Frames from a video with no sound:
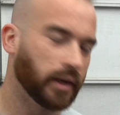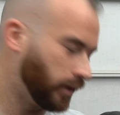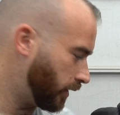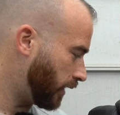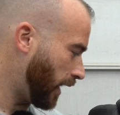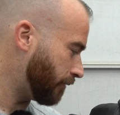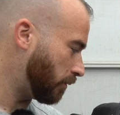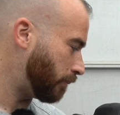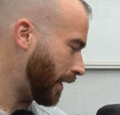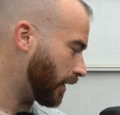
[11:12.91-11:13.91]
Have
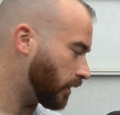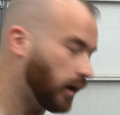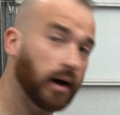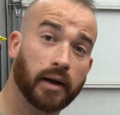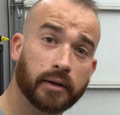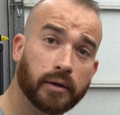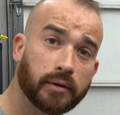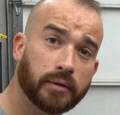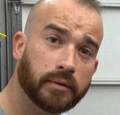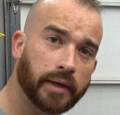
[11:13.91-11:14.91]
it back on. Can
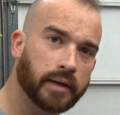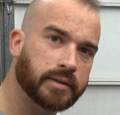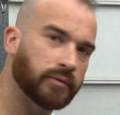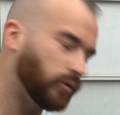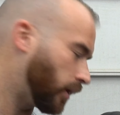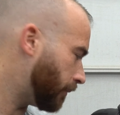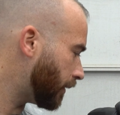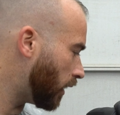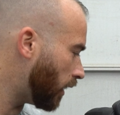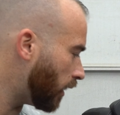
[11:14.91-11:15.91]
you? Yeah, it's in
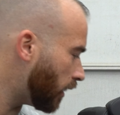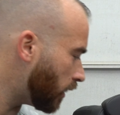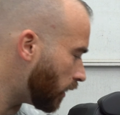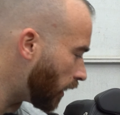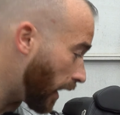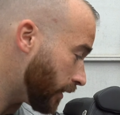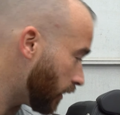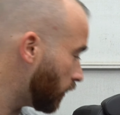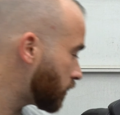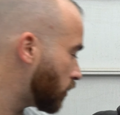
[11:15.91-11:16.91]
frame. Uh, I think
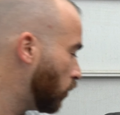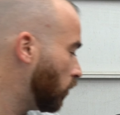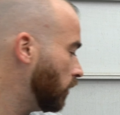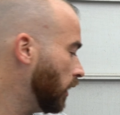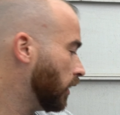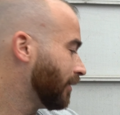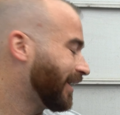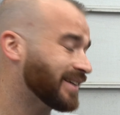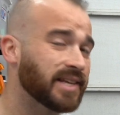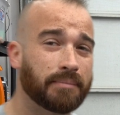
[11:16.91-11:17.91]
it looks cool.
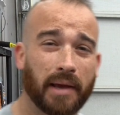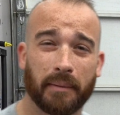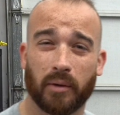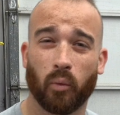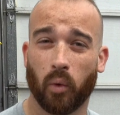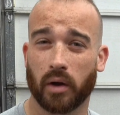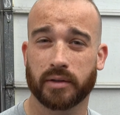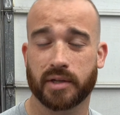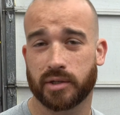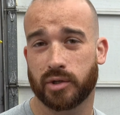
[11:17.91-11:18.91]
Like I said, maybe
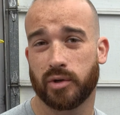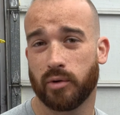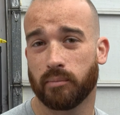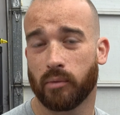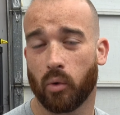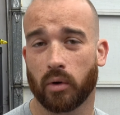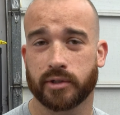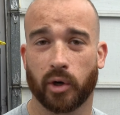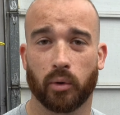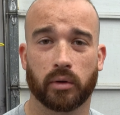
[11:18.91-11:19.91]
one to two more
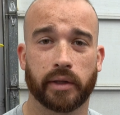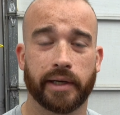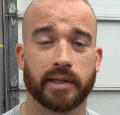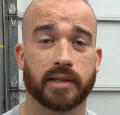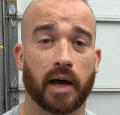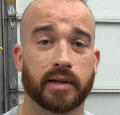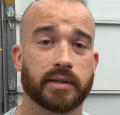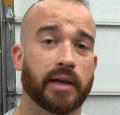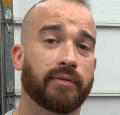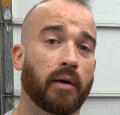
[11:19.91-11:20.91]
total cleanings.
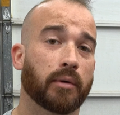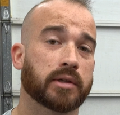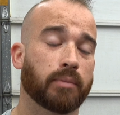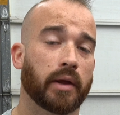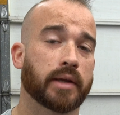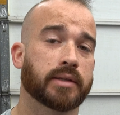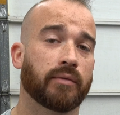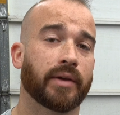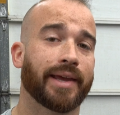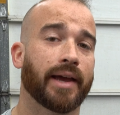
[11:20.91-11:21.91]
Honestly, if I were to spray that
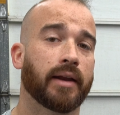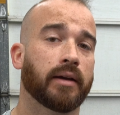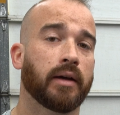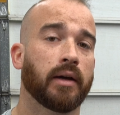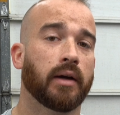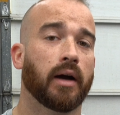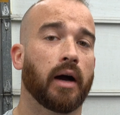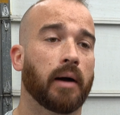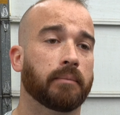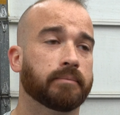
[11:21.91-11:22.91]
stuff again,
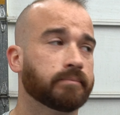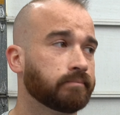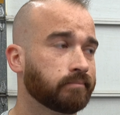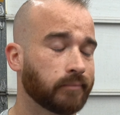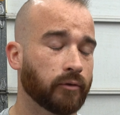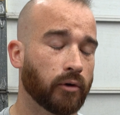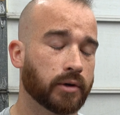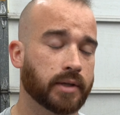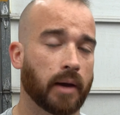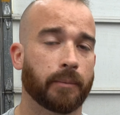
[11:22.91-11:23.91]
um, the
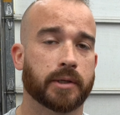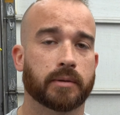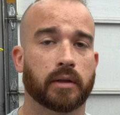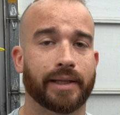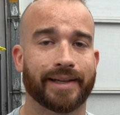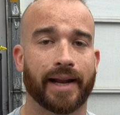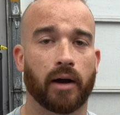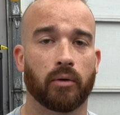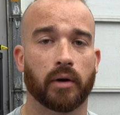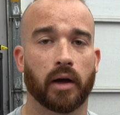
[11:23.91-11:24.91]
first time we cleaned it
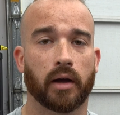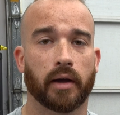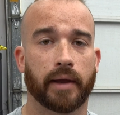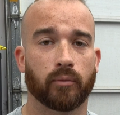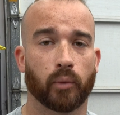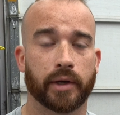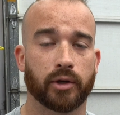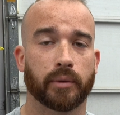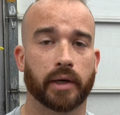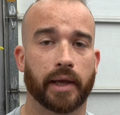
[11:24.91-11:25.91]
out uh, and
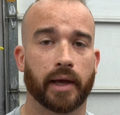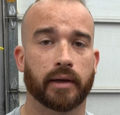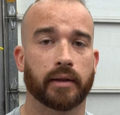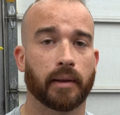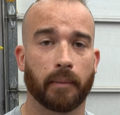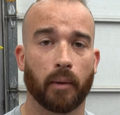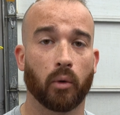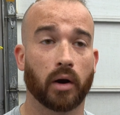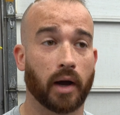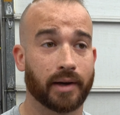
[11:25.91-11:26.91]
redo it again, that might
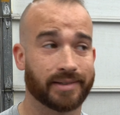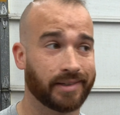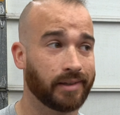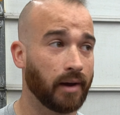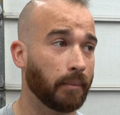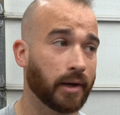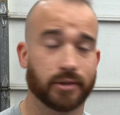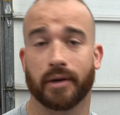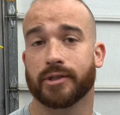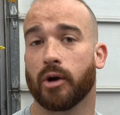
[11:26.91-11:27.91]
work. Honestly, I might
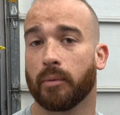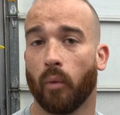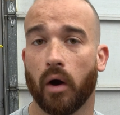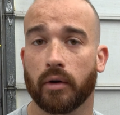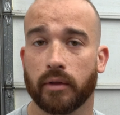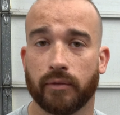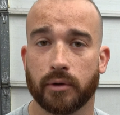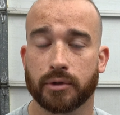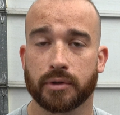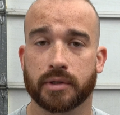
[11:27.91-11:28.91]
try soap and water in the
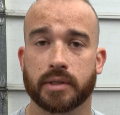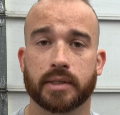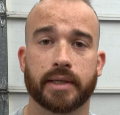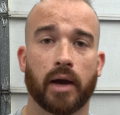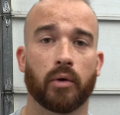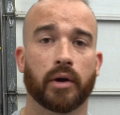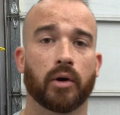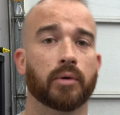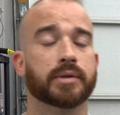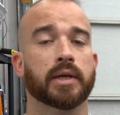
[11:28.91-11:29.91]
future just to see how it
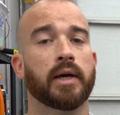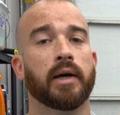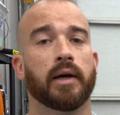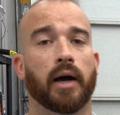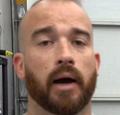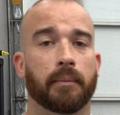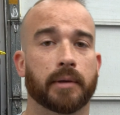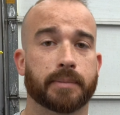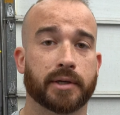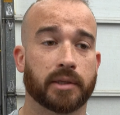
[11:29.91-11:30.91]
goes, um,
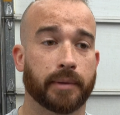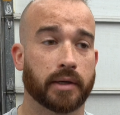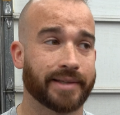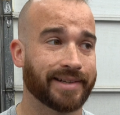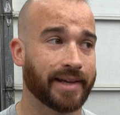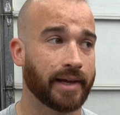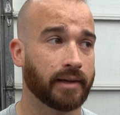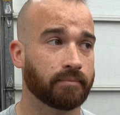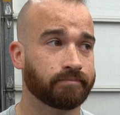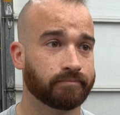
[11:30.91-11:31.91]
especially because that's a